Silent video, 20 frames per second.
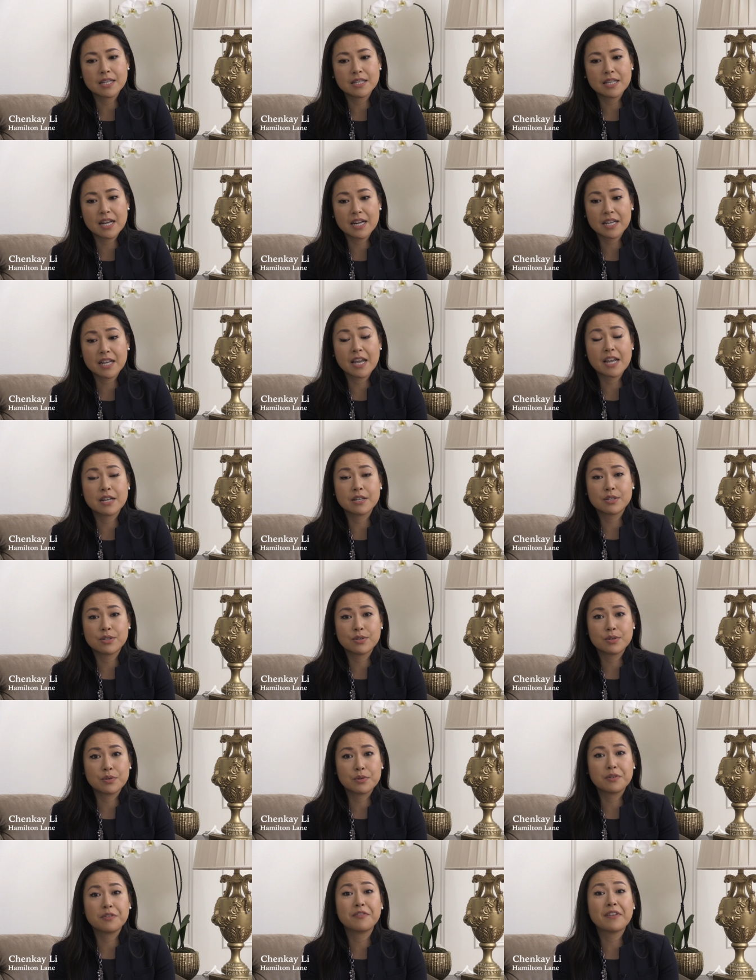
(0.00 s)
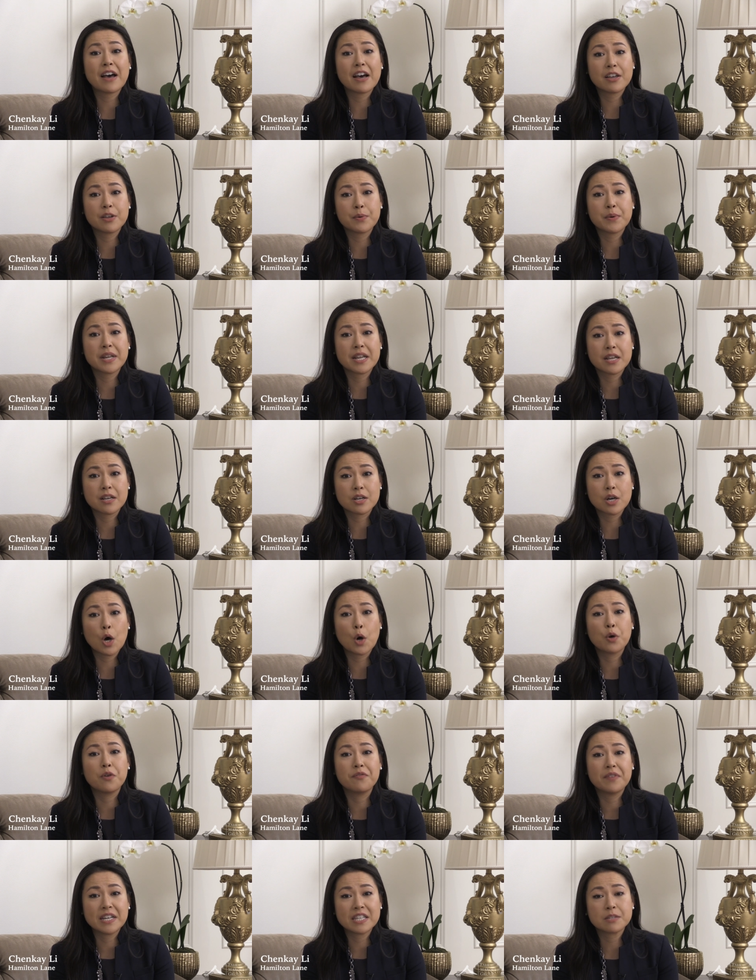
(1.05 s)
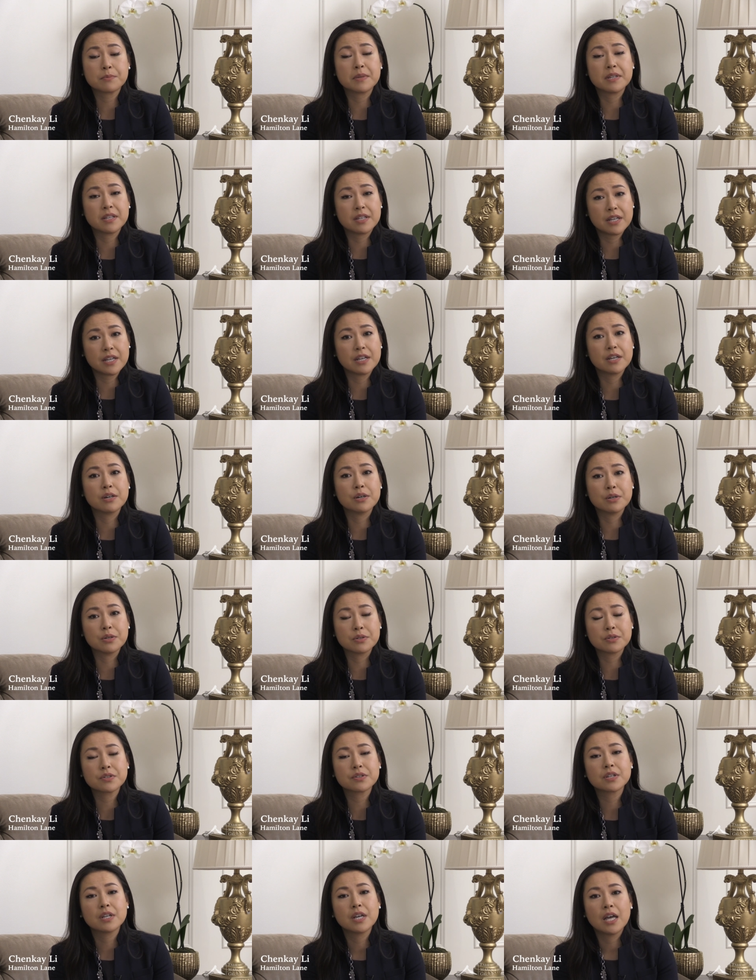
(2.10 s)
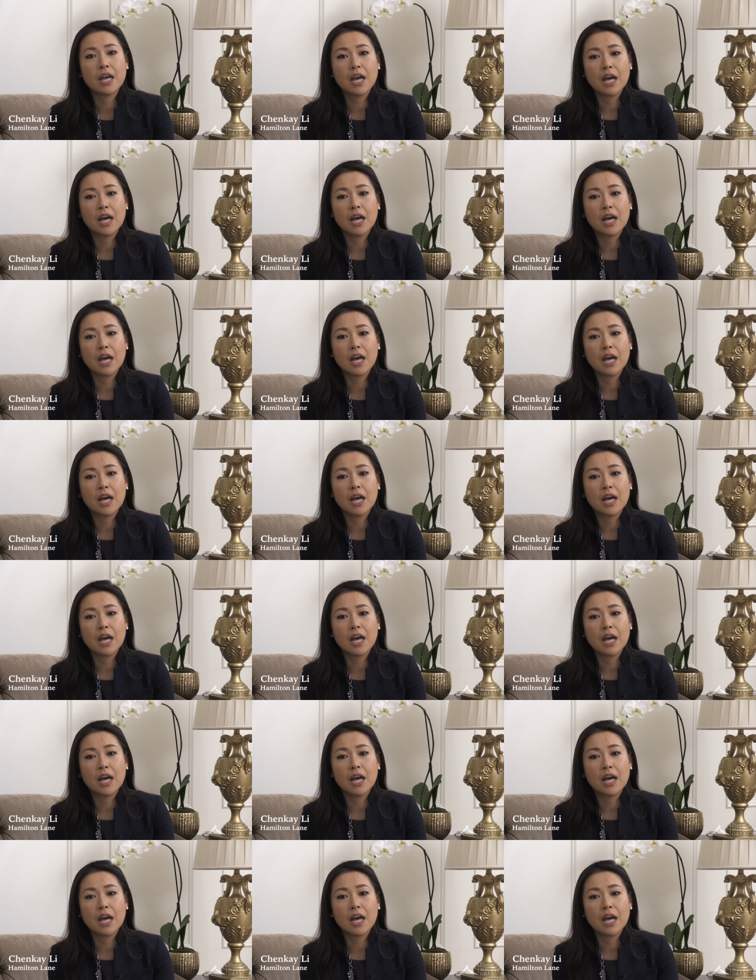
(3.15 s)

dedicated to evaluating co-investment deals.